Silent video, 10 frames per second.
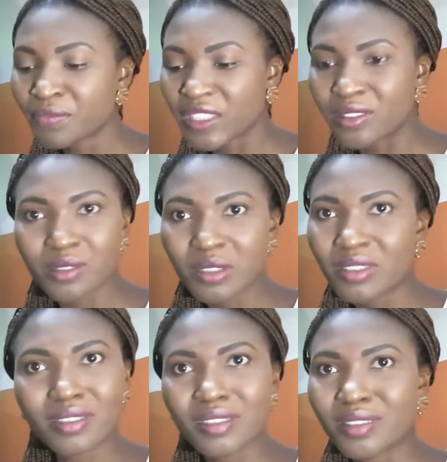You
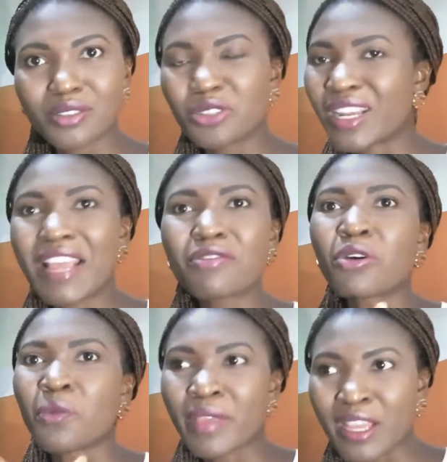can't even
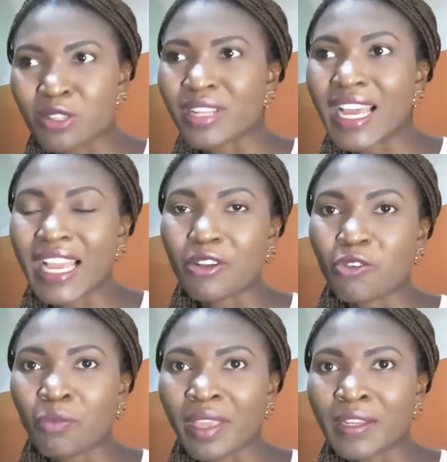compare it to that kind
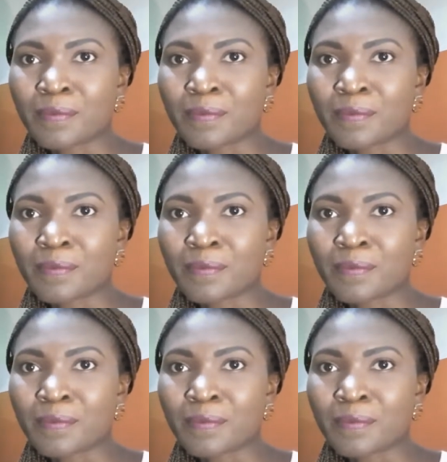of pain,